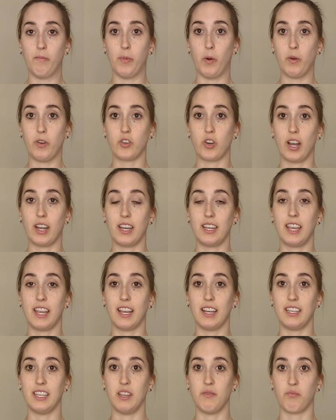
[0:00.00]
but we try to
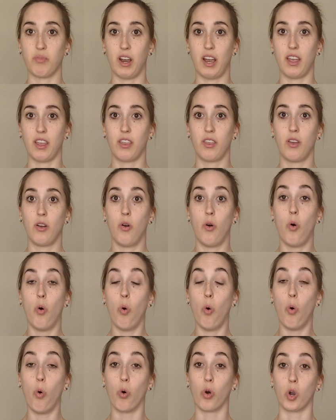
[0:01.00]
take a deep breath
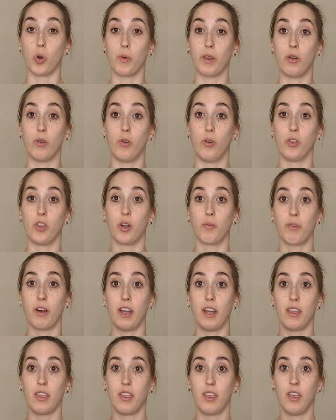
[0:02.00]
or we hold our
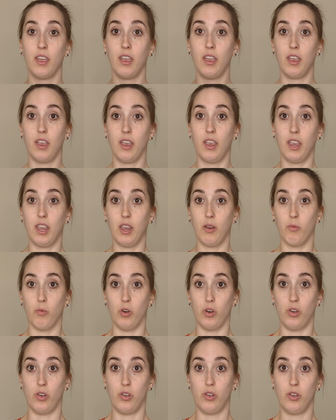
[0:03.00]
breath, it
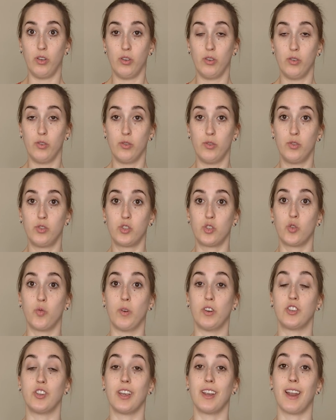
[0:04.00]
will
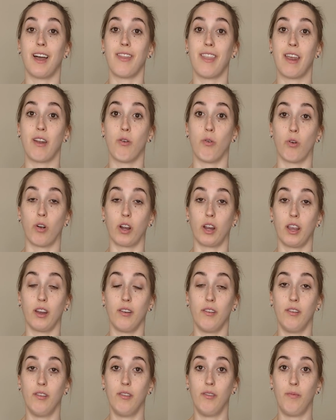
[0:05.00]
squish in on that
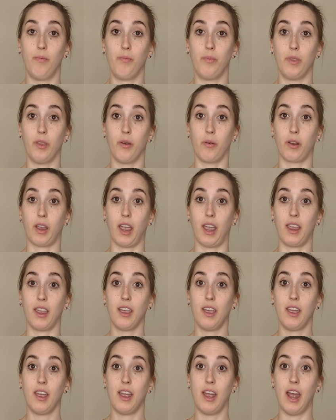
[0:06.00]
organ, okay?